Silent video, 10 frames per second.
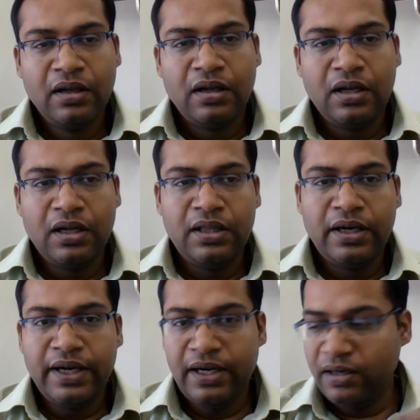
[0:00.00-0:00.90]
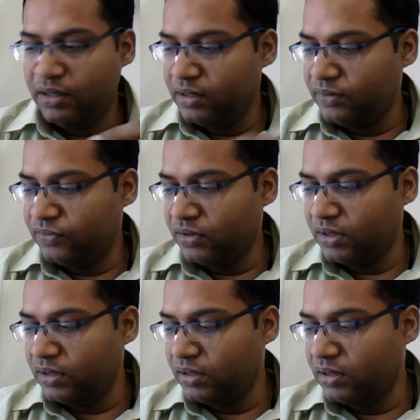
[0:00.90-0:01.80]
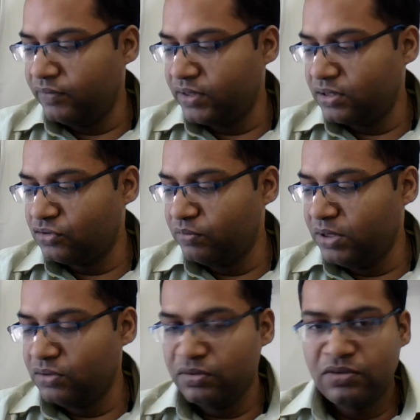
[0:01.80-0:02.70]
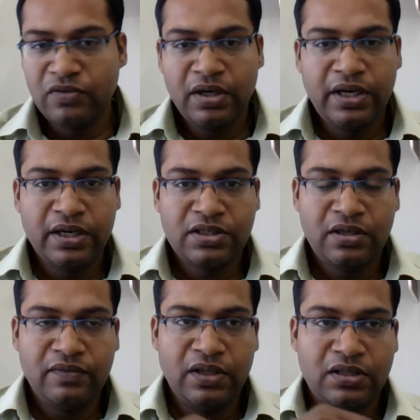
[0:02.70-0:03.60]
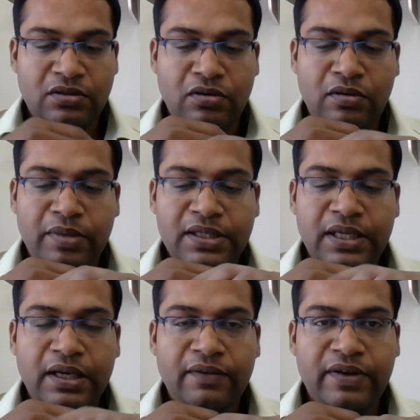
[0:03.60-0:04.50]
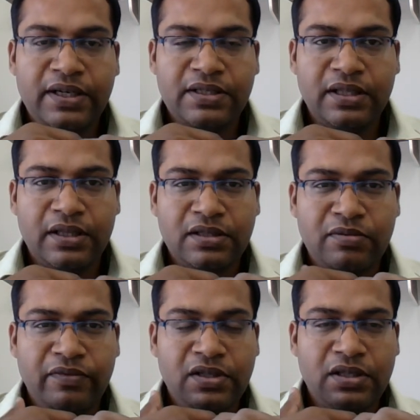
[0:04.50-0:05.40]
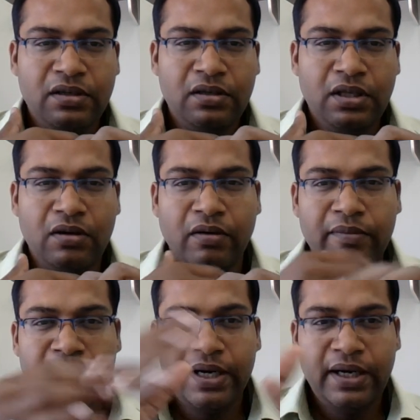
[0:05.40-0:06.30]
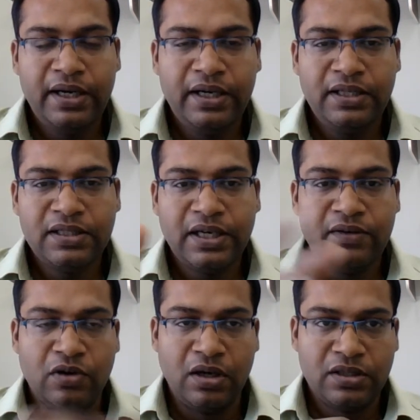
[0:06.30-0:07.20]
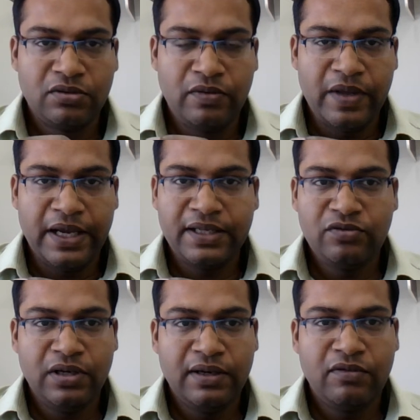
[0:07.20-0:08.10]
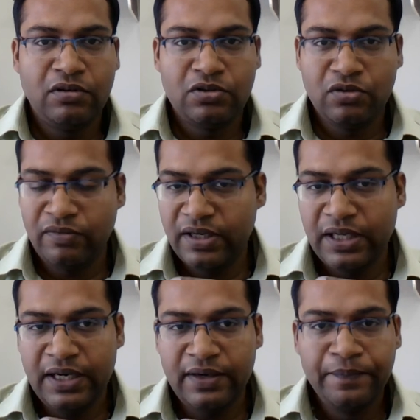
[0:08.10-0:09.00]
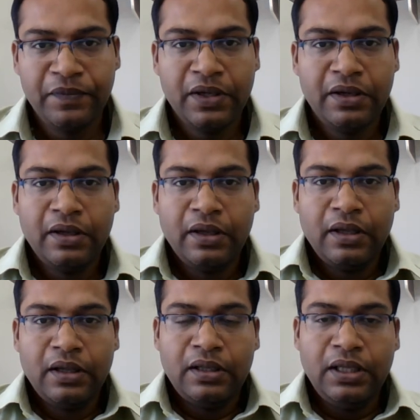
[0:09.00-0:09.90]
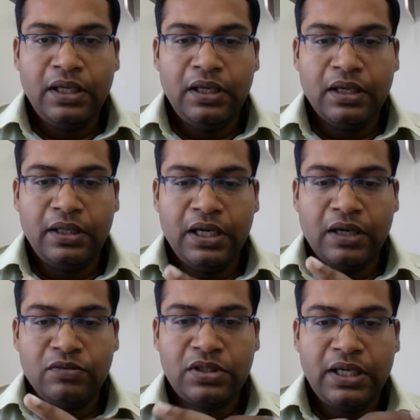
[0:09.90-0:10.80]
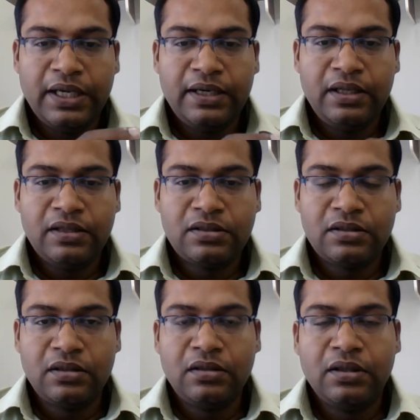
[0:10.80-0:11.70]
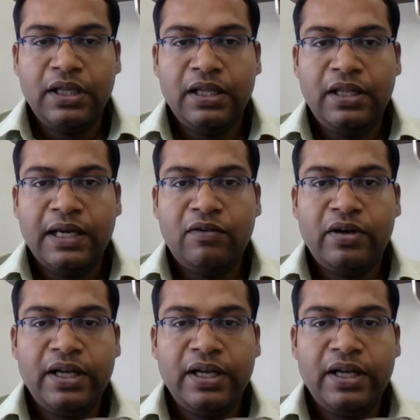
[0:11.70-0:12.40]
the rate for which is to be used for deduction of this. So basically, friends, in this provision, the government entities are involved. So as we have also aware that the council and this they have already